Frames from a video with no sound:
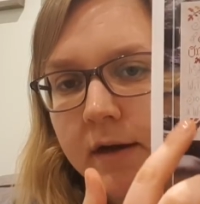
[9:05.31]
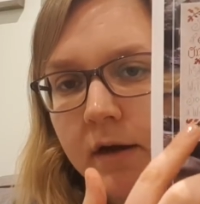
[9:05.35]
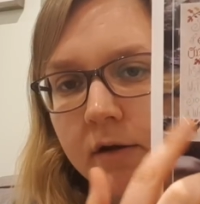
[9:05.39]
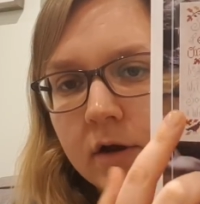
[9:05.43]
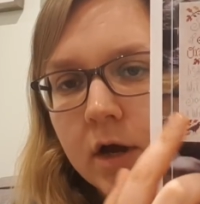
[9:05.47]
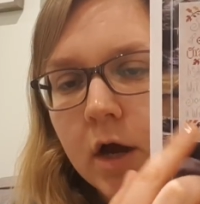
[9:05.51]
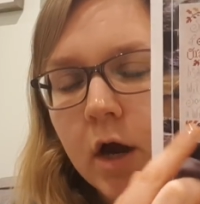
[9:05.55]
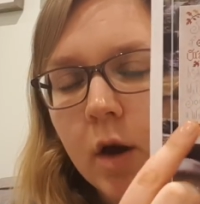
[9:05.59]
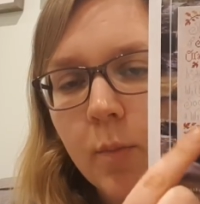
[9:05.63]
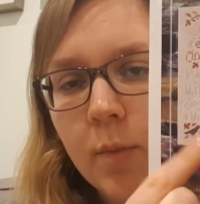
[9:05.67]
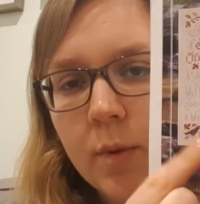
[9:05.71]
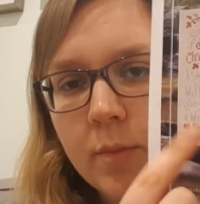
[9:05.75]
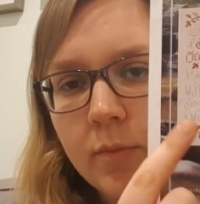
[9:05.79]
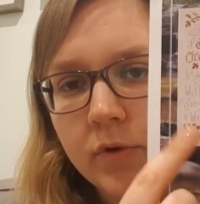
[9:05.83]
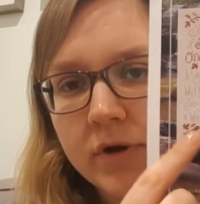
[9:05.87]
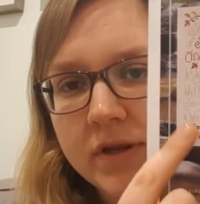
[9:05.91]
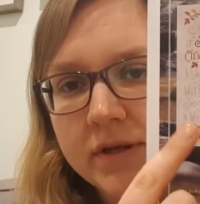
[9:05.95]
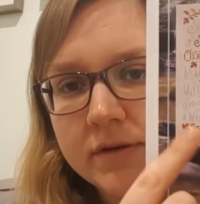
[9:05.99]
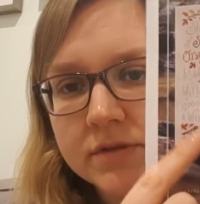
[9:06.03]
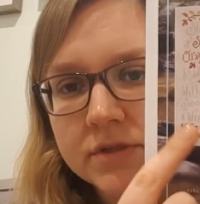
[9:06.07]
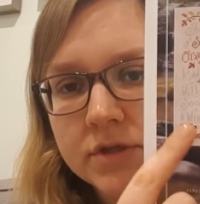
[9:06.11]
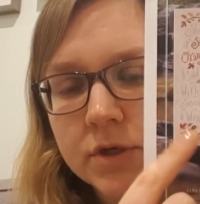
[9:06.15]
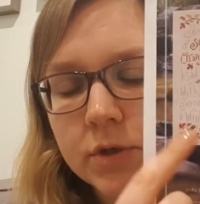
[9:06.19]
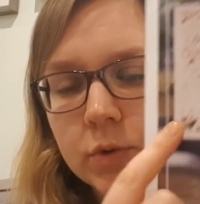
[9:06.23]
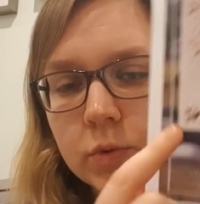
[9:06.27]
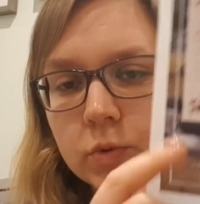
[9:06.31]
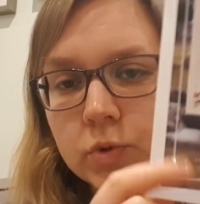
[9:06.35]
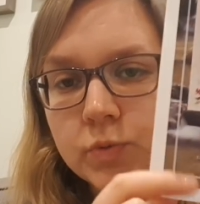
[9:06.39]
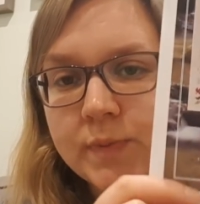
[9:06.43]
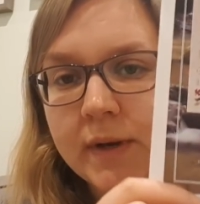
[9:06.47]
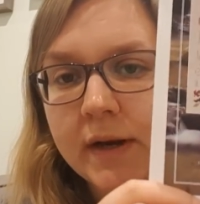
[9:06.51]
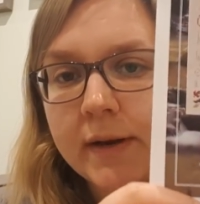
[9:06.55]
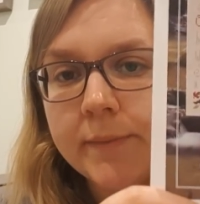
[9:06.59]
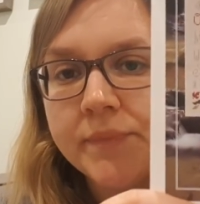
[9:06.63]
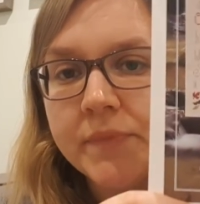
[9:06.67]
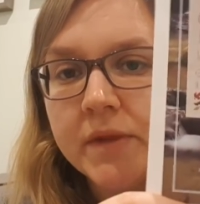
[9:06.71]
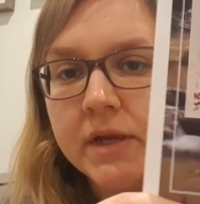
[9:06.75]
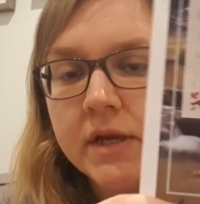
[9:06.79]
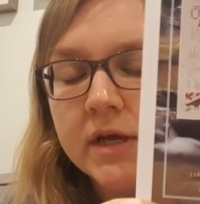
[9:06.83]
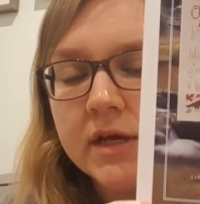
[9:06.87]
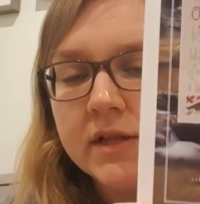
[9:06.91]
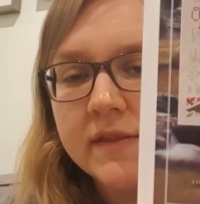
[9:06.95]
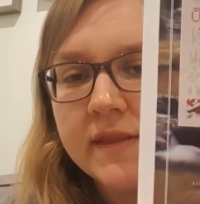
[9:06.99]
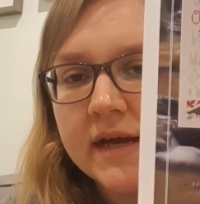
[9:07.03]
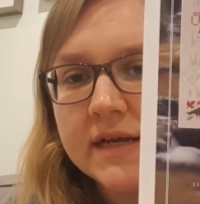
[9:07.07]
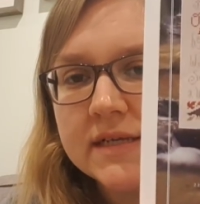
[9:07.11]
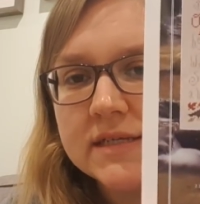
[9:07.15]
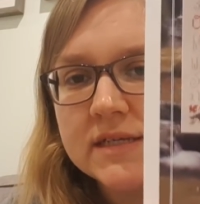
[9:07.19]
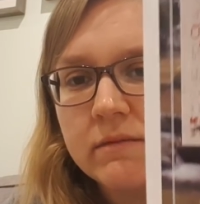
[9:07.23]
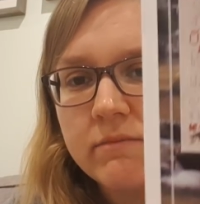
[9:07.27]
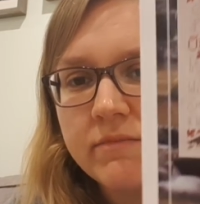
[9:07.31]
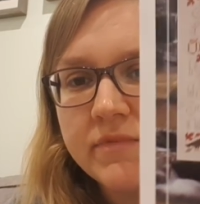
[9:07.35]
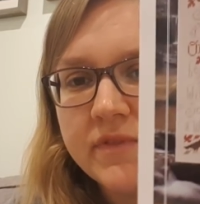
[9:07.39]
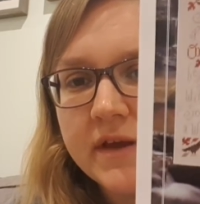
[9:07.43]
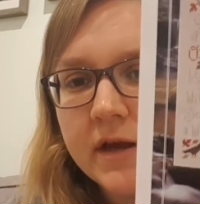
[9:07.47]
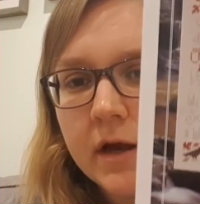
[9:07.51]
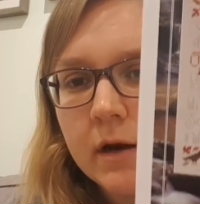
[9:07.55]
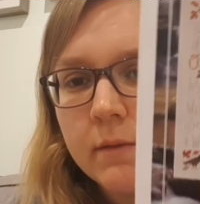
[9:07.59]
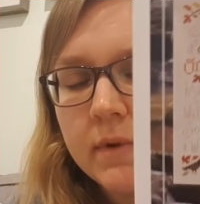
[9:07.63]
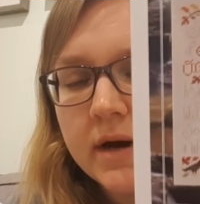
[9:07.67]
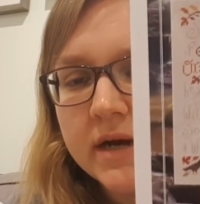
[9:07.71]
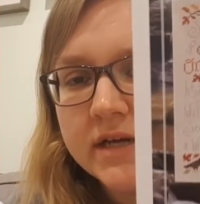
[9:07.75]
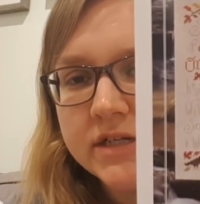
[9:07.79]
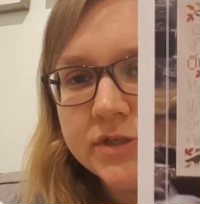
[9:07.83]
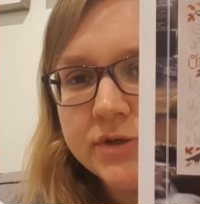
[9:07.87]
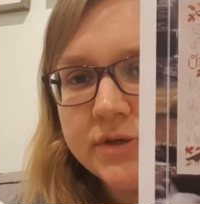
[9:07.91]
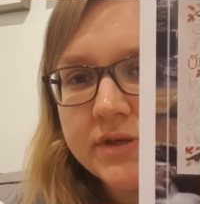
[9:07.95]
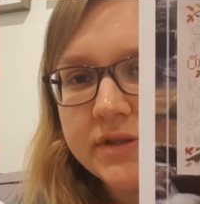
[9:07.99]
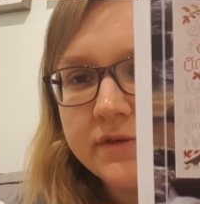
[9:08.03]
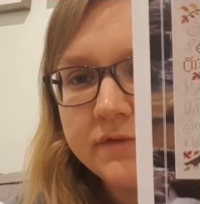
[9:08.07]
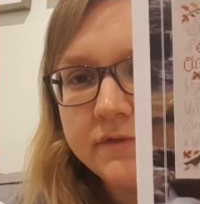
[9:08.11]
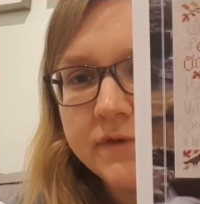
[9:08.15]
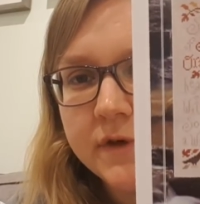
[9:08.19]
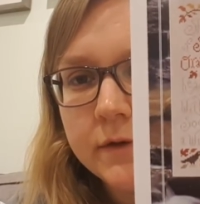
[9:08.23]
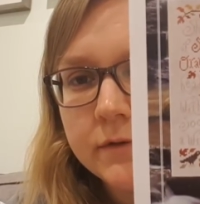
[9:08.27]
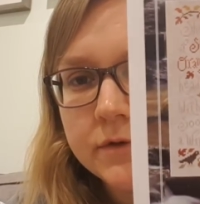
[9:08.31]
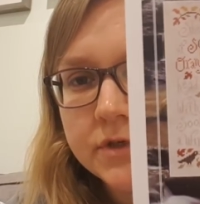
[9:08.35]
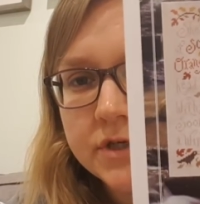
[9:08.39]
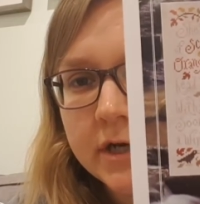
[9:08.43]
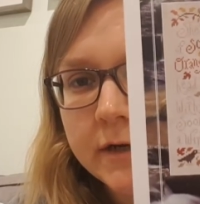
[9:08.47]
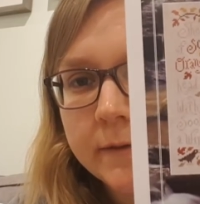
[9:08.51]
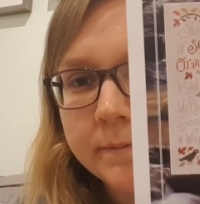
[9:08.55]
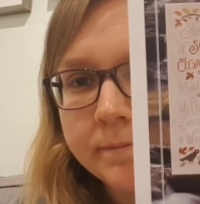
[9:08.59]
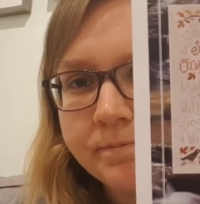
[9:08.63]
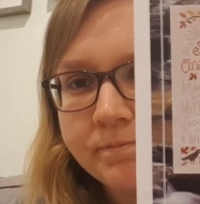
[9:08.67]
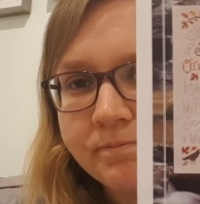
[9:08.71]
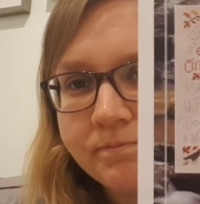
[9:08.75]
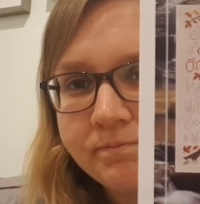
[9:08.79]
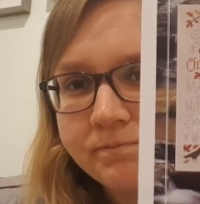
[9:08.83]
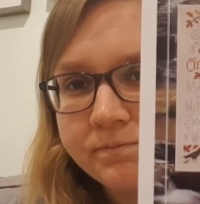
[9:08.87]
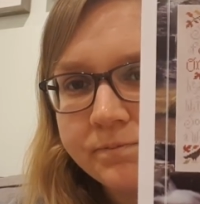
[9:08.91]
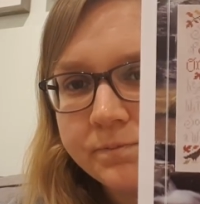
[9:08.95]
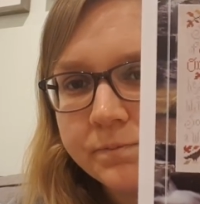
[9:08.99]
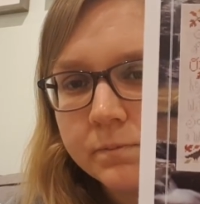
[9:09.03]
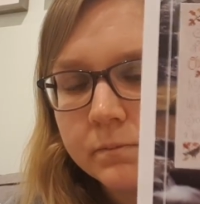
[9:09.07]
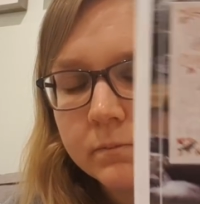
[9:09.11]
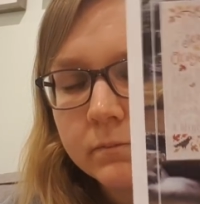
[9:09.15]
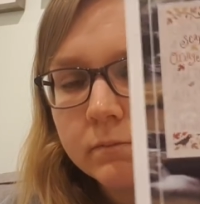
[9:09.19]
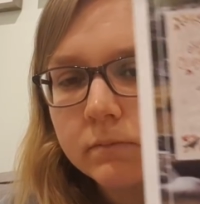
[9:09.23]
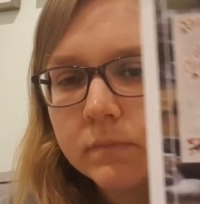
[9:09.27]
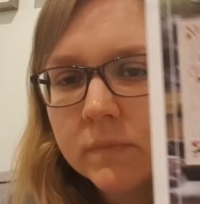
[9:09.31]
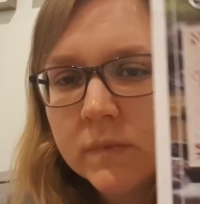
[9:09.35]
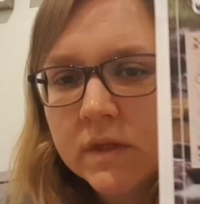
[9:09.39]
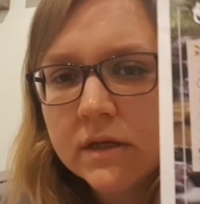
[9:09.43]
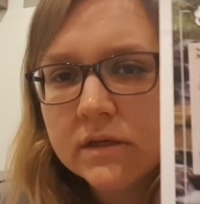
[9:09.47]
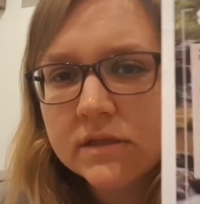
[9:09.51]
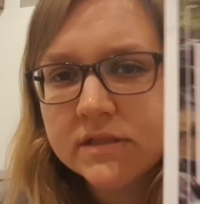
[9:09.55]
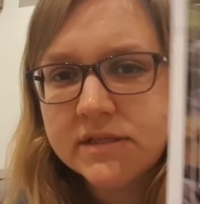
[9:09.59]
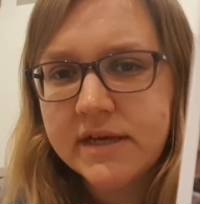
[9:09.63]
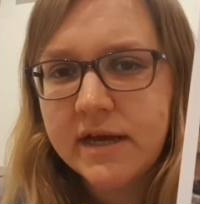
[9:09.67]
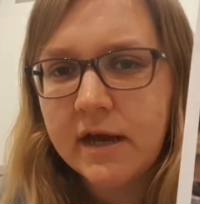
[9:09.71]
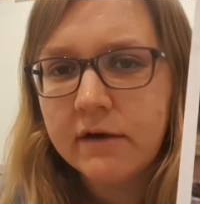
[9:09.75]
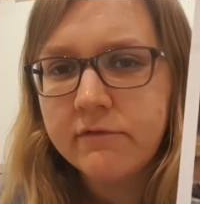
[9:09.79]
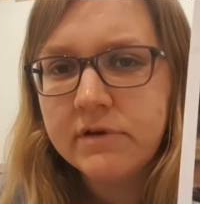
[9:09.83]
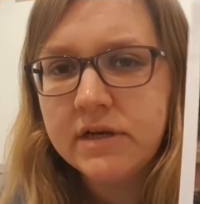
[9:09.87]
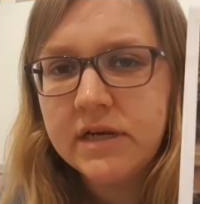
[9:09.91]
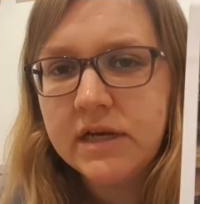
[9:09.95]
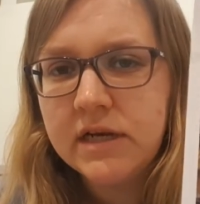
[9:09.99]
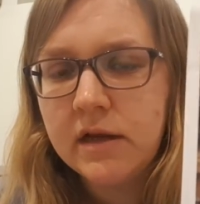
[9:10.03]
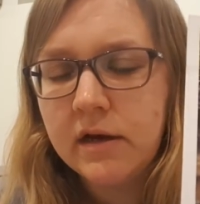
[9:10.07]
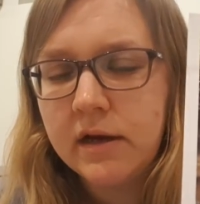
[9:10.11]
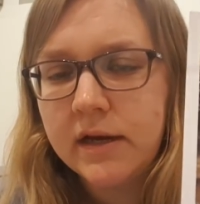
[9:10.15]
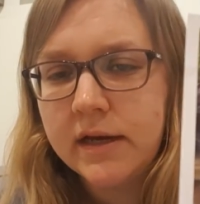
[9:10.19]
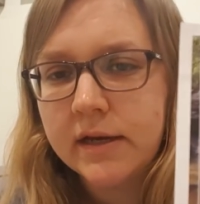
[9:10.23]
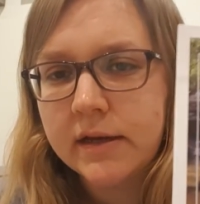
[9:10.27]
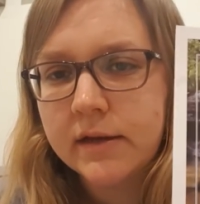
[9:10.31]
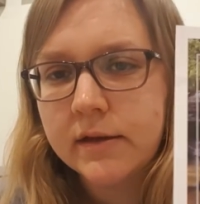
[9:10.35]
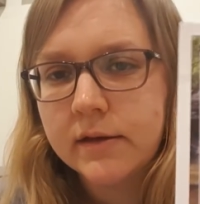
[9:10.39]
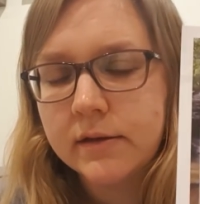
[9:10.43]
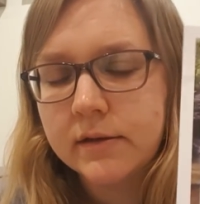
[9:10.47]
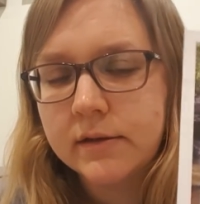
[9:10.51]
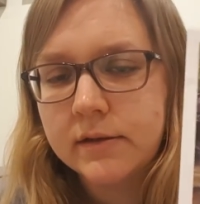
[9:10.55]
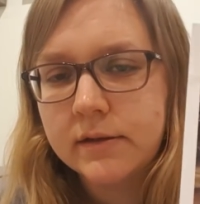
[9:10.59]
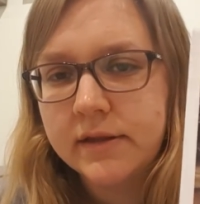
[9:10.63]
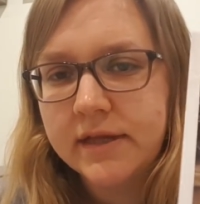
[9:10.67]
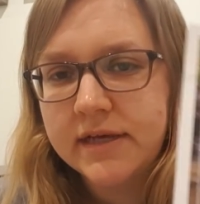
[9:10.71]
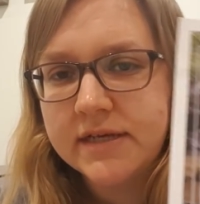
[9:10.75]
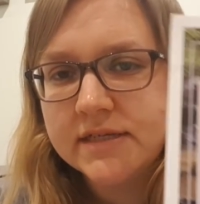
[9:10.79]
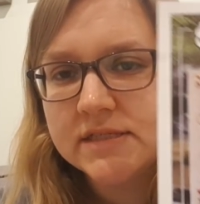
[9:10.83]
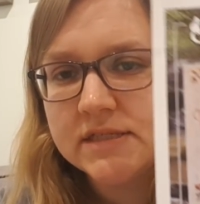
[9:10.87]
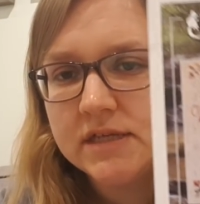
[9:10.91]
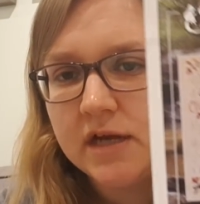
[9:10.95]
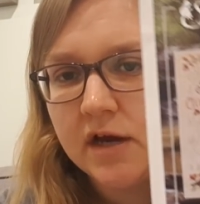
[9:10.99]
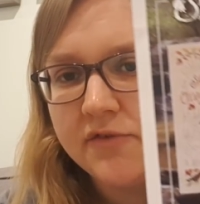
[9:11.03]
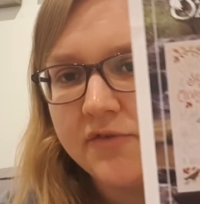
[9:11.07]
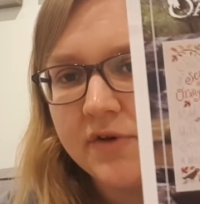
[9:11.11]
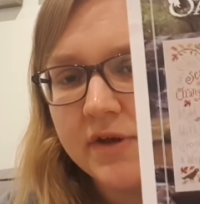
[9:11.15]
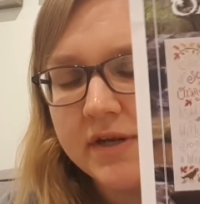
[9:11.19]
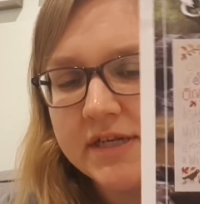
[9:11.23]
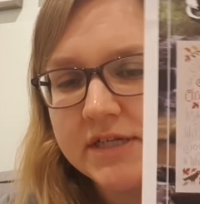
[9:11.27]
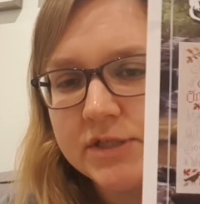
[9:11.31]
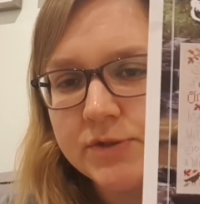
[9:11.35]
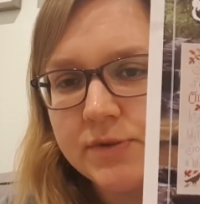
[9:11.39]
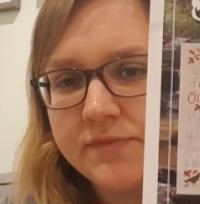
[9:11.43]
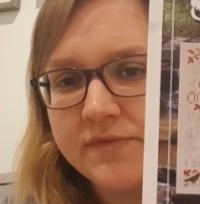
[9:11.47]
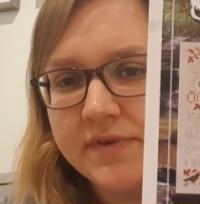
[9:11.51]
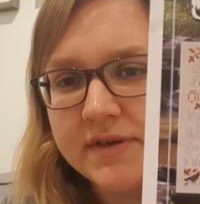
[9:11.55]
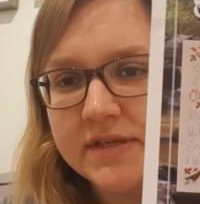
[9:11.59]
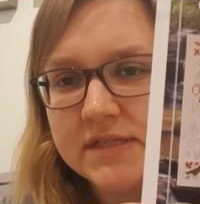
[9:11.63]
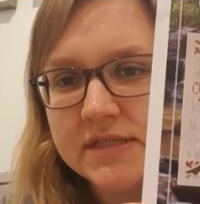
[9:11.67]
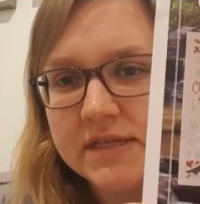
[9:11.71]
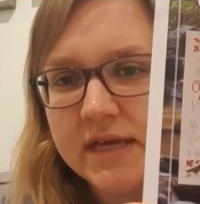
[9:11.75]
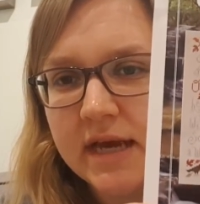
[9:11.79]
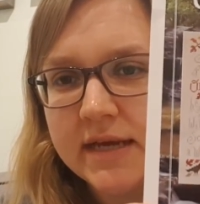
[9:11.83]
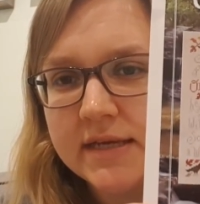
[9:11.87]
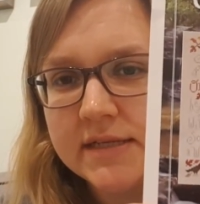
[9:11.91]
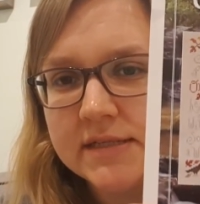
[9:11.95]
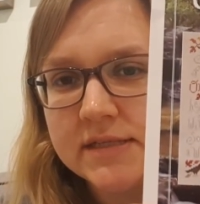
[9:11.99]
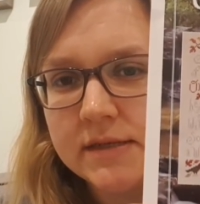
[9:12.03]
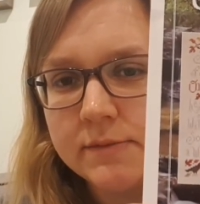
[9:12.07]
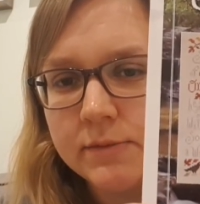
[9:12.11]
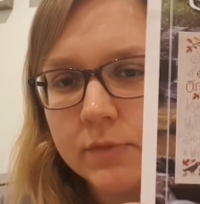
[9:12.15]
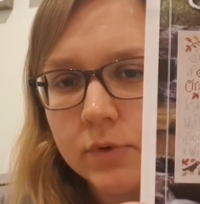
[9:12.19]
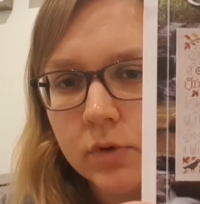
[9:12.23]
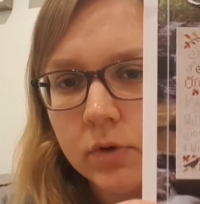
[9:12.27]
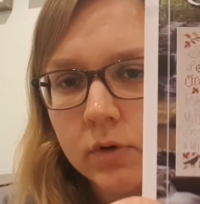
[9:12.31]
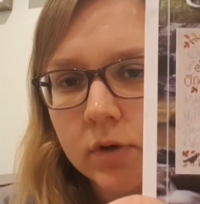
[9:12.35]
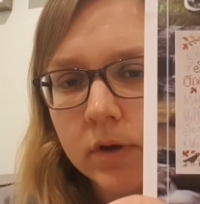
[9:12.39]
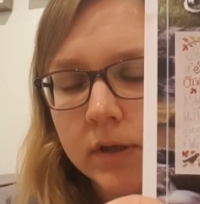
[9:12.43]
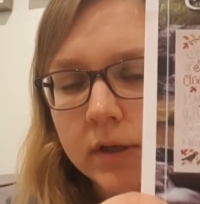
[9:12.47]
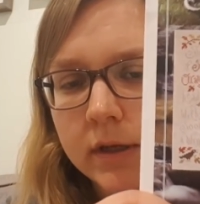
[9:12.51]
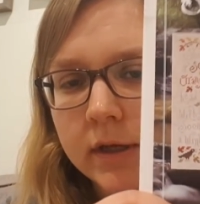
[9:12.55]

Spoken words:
I can't remember what it was called, but that's something I might do in the future. See, I really like their stuff. I need to investigate it more.